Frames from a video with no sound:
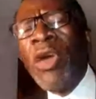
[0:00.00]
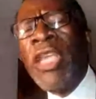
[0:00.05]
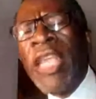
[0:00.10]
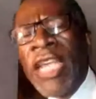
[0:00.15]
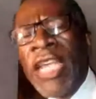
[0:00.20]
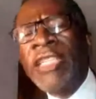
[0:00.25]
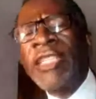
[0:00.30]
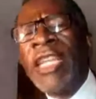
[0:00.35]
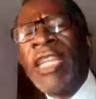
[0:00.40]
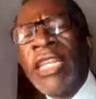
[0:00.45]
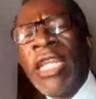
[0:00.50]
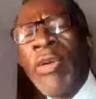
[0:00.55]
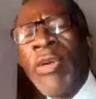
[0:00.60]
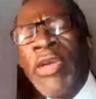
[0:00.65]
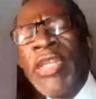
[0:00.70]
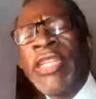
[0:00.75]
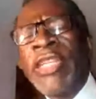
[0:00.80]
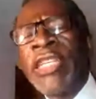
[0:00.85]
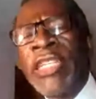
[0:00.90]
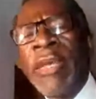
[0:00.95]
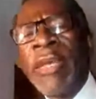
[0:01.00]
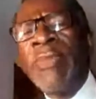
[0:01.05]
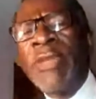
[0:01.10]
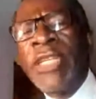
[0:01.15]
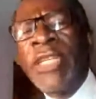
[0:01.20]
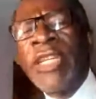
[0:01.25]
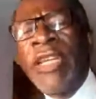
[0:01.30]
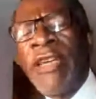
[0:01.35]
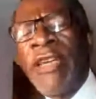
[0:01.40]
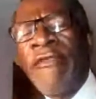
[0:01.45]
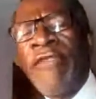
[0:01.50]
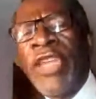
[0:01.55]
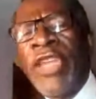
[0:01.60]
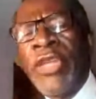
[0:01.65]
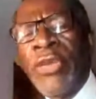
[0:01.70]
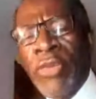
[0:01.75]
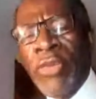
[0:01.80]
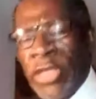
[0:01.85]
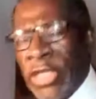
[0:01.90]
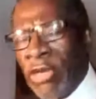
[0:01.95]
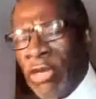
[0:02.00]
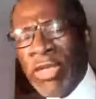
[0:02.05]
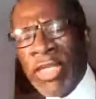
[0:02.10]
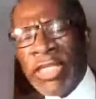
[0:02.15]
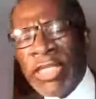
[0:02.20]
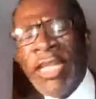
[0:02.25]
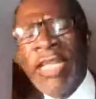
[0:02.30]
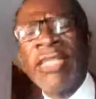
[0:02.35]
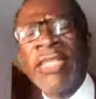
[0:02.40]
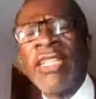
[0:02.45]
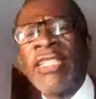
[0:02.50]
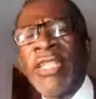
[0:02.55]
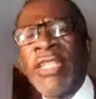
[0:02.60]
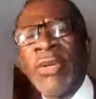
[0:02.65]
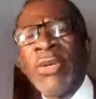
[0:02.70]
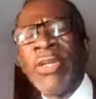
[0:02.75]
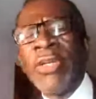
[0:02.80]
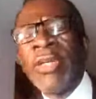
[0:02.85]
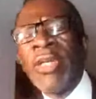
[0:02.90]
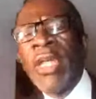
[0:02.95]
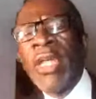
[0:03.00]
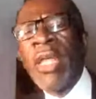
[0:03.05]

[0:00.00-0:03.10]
Yesterday, we intercepted a video, which I'll discuss later on.